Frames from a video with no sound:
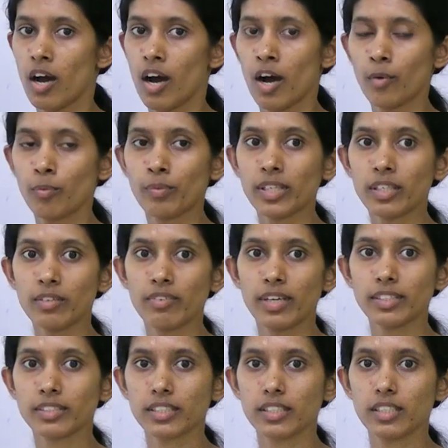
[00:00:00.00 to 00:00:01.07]
How many
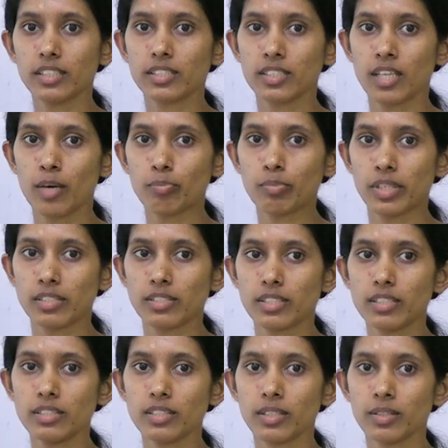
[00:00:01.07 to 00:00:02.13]
ventricles are
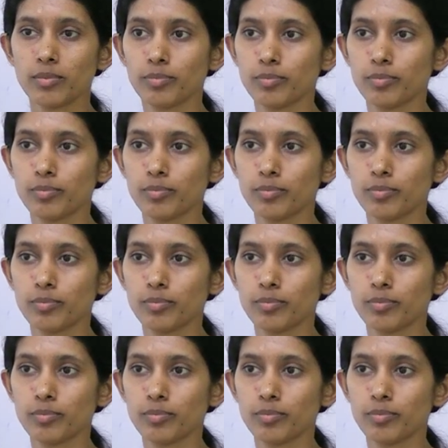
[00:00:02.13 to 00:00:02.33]
present?